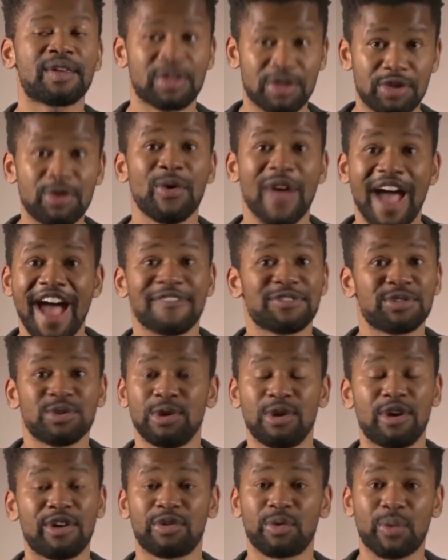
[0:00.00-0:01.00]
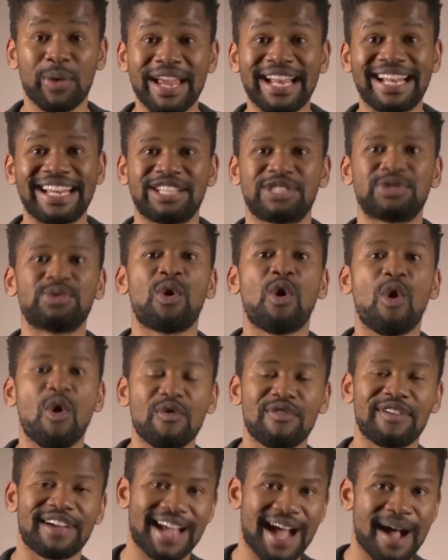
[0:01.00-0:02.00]
You have to learn quickly to
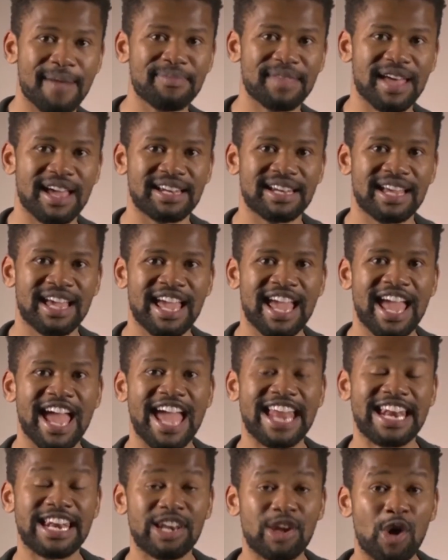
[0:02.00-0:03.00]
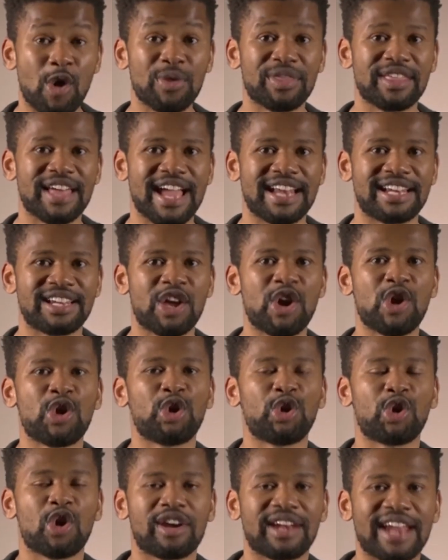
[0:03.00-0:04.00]
overcome that and know that
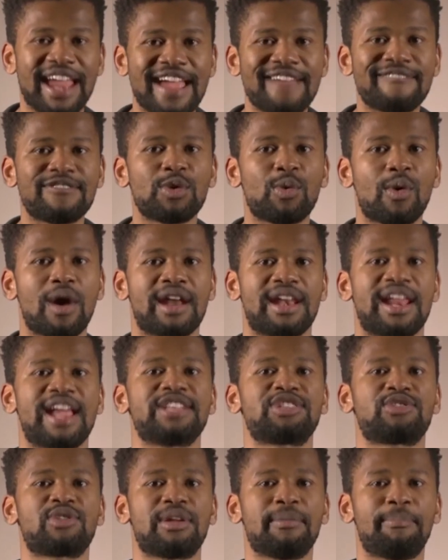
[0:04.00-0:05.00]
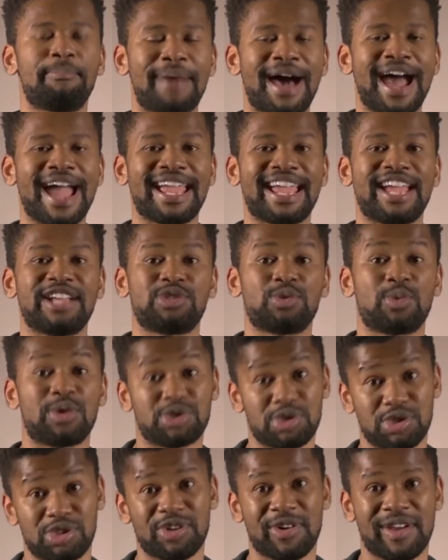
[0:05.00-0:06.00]
not everyone is going to buy into
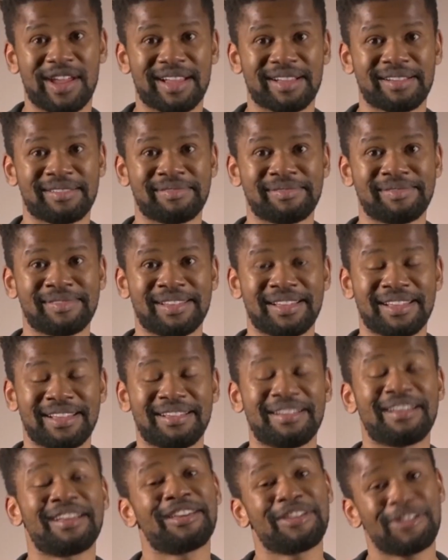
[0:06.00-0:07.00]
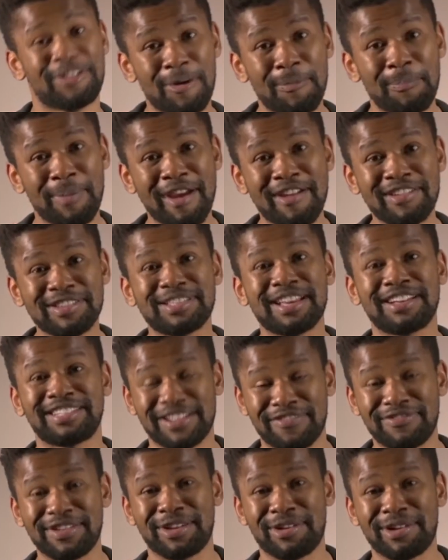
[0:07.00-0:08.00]
what you're doing. Your parents are
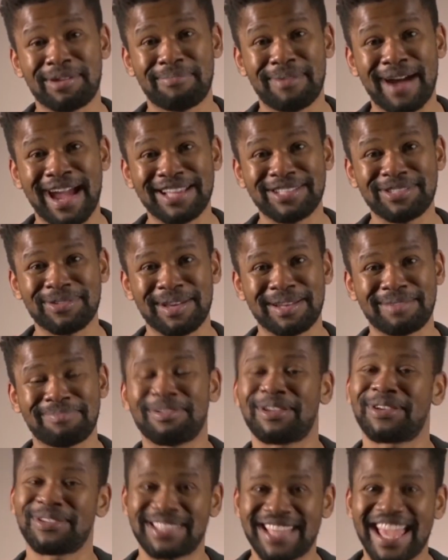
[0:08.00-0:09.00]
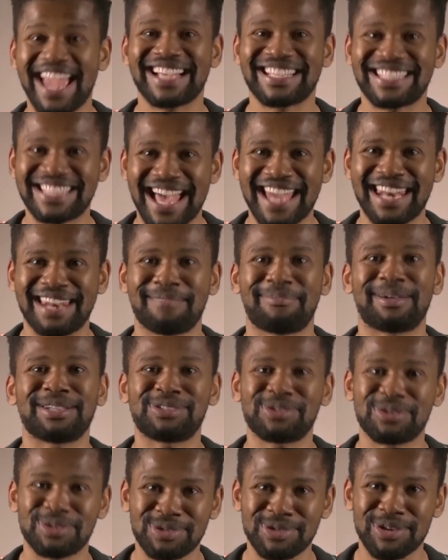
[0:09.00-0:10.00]
definitely going to buy into it because they're excited
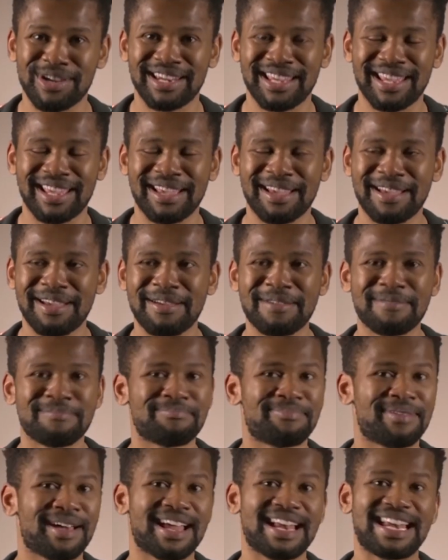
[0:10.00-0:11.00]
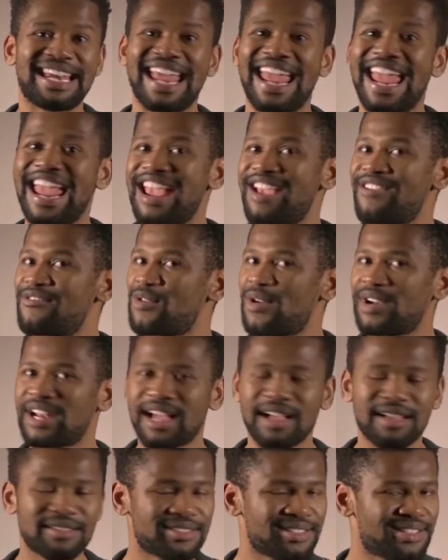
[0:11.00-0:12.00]
about your journey. But everyone
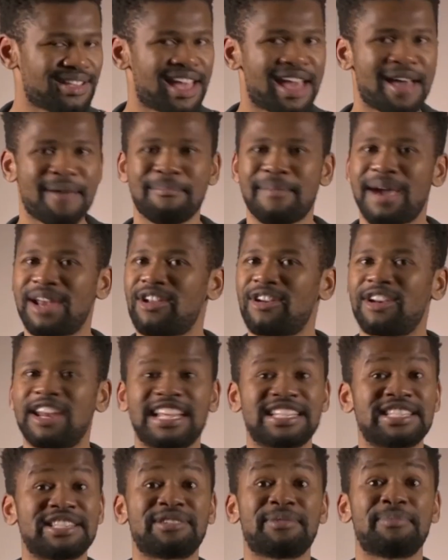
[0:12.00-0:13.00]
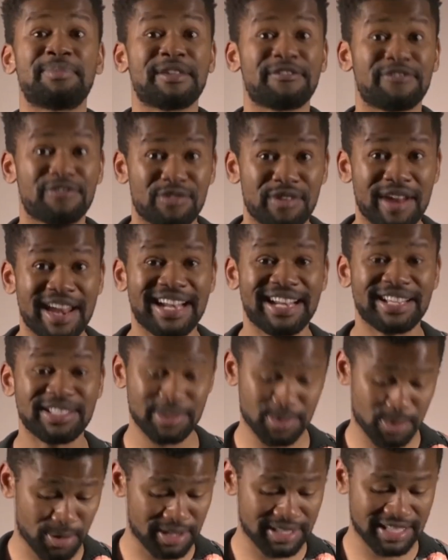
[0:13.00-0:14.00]
else might not necessarily be friendly
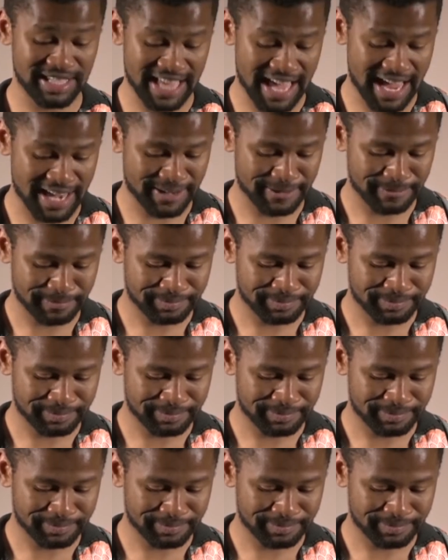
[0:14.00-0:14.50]
towards that.